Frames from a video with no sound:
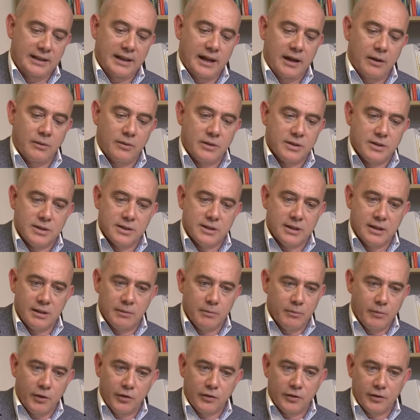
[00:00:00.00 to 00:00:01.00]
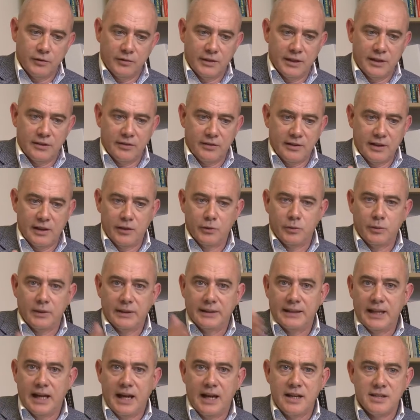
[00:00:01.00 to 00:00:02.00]
hours, most of the cells will
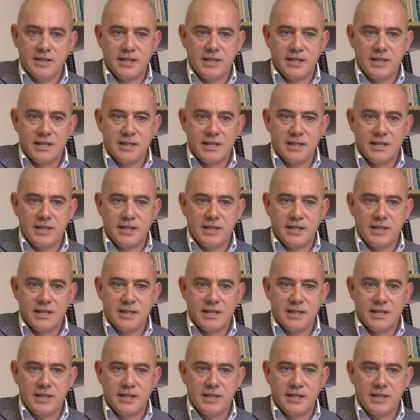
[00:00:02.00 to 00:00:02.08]
die.